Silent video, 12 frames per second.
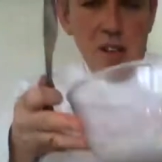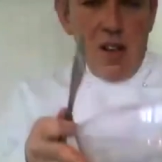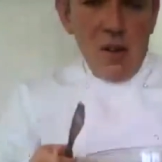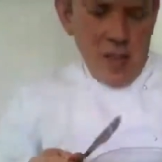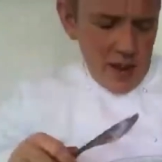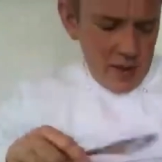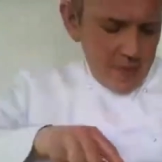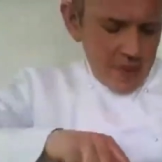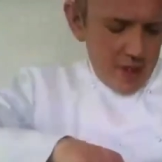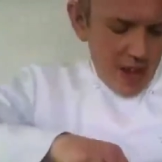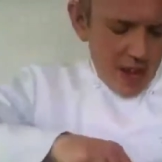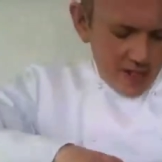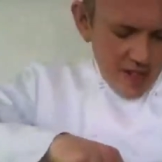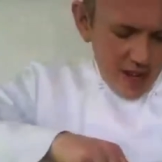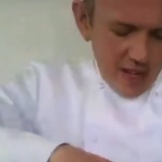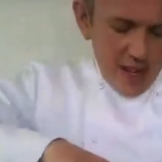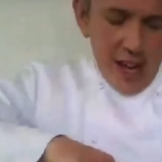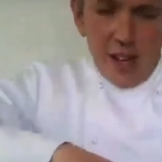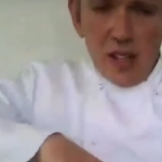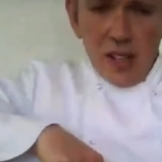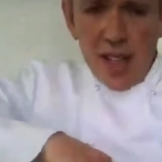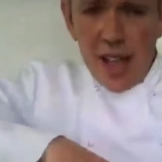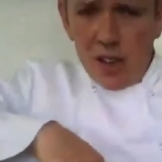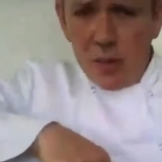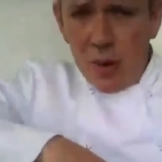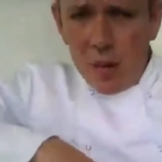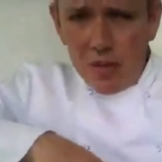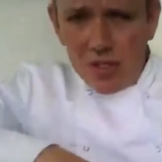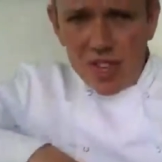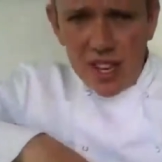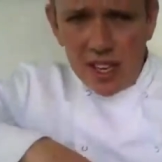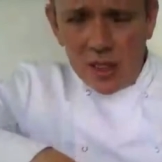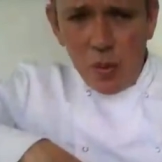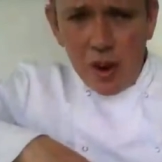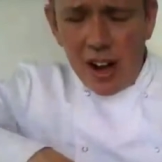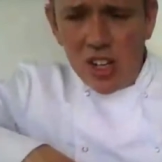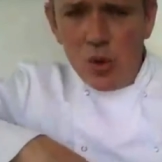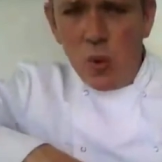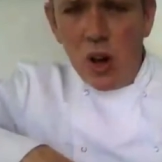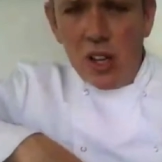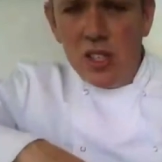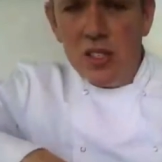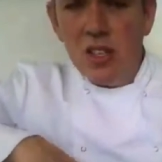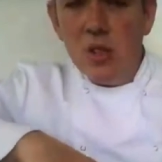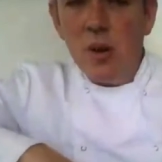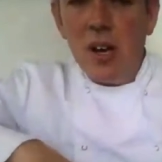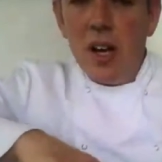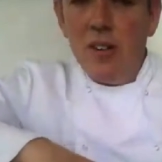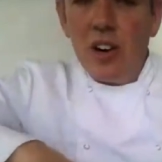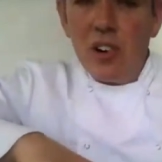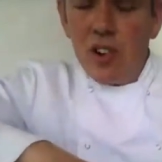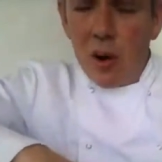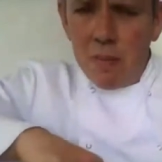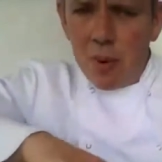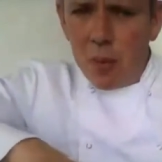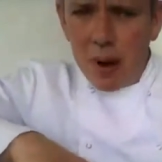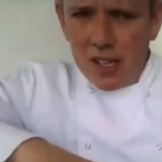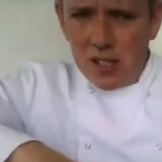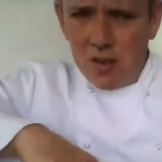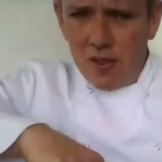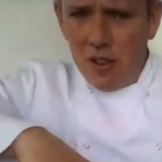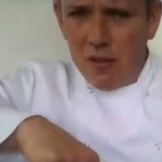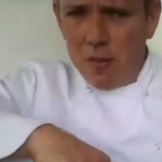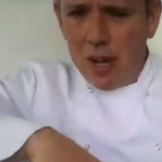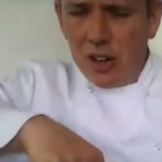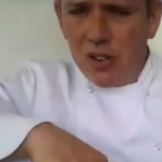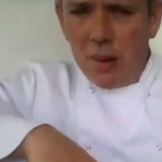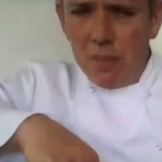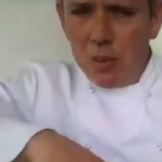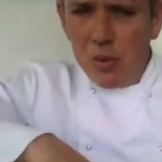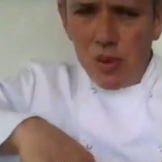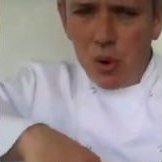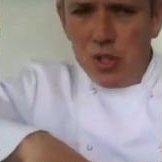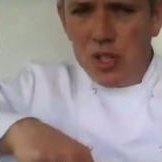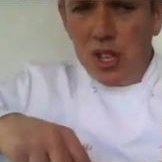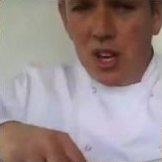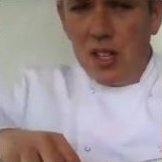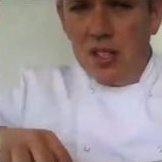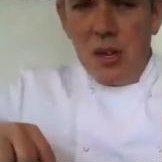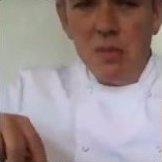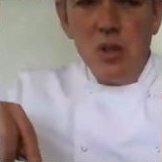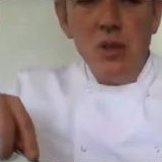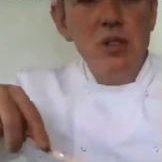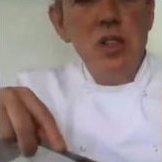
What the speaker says: Okay, that's nearly there. Now you might be seeing that we're actually working this into a kind of a crumble base. So if you've ever made crumble before, this is kind of the same sort of